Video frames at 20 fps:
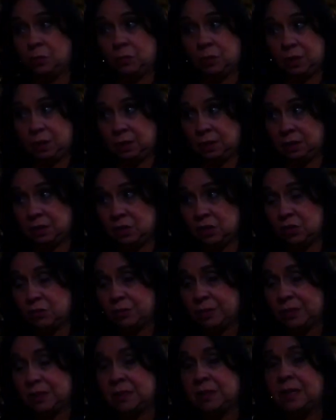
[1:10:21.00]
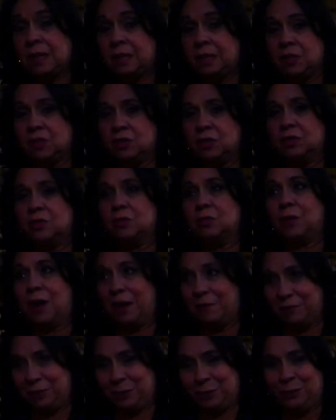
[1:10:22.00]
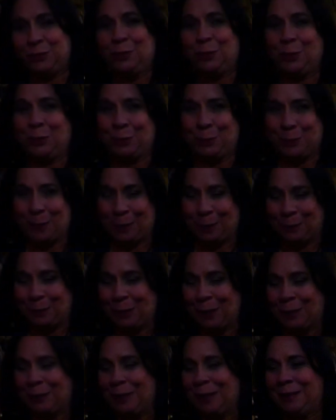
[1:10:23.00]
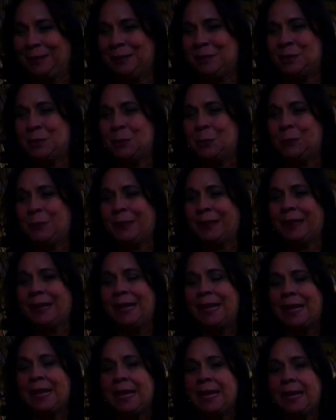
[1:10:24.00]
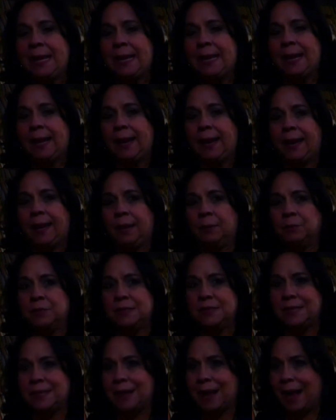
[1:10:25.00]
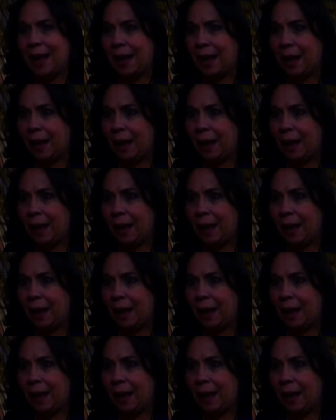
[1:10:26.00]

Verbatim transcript: to work on the streets in addition to having the theater and, and, and touring. And we said,